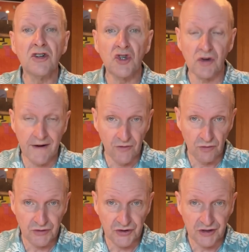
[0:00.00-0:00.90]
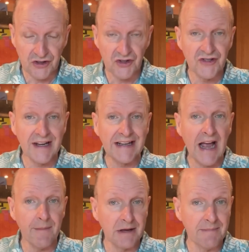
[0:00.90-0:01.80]
travel restrictions and
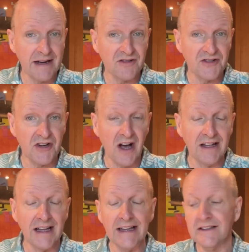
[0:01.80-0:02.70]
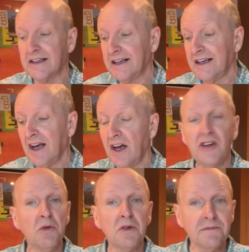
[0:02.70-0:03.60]
coming back to Thailand.
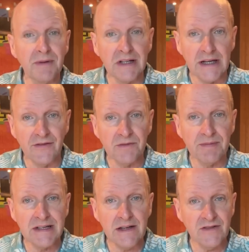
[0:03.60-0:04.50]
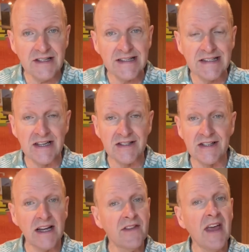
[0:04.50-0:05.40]
You wouldn't believe it, but even since
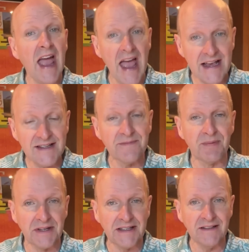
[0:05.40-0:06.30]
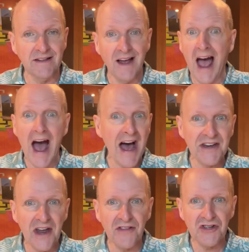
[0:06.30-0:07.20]
yesterday, there has been
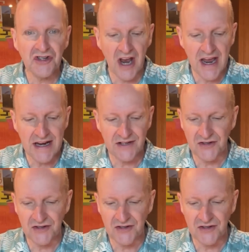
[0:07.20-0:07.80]
another change.